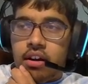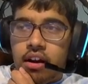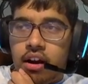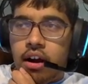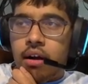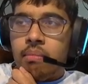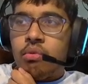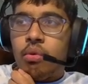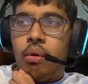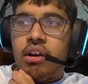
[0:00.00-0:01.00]
um,
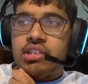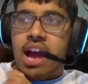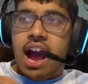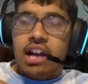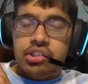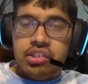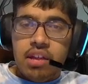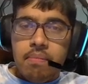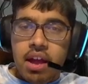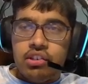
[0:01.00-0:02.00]
Rwanda actually
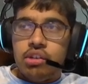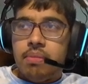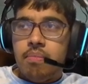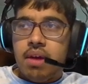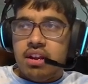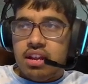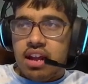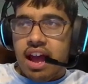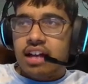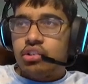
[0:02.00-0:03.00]
did manage to beat Benin
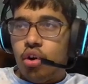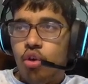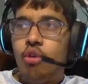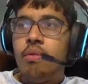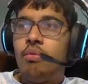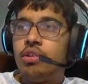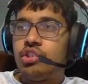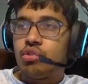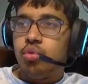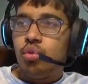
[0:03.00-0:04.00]
at home, which
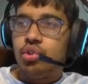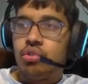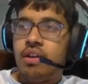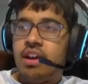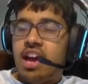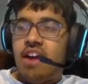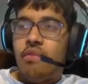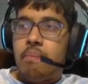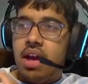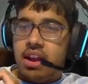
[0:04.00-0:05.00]
is crucial. And
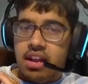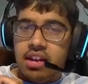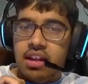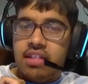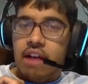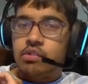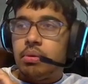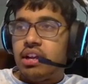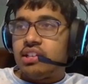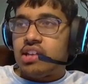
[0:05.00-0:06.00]
for Benin, they have to
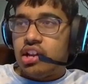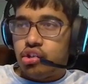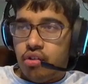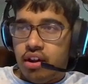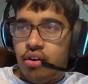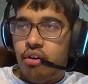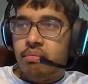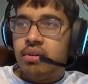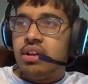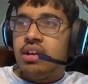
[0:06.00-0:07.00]
play against Nigeria at
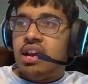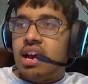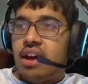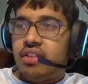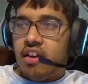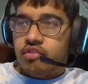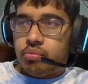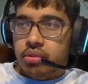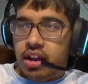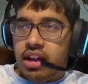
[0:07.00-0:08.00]
home, and they have to
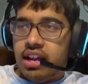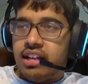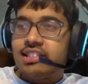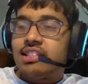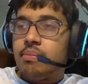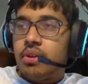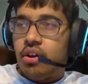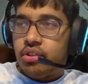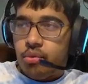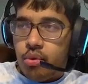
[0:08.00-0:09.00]
play against Libya
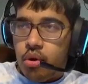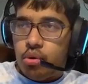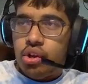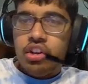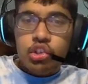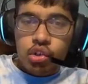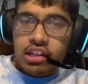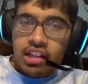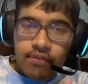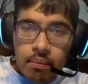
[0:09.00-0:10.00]
on the road. So
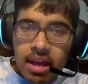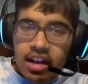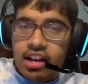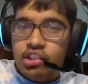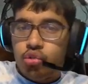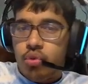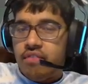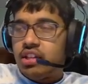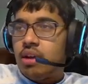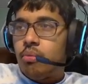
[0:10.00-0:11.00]
I think for Benin, it's
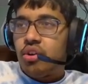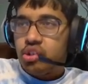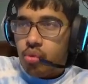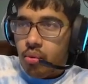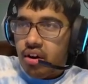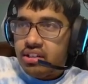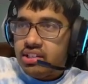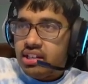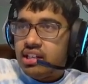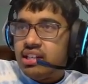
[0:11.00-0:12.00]
great for them. Whereas
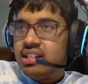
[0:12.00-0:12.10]
Rwanda,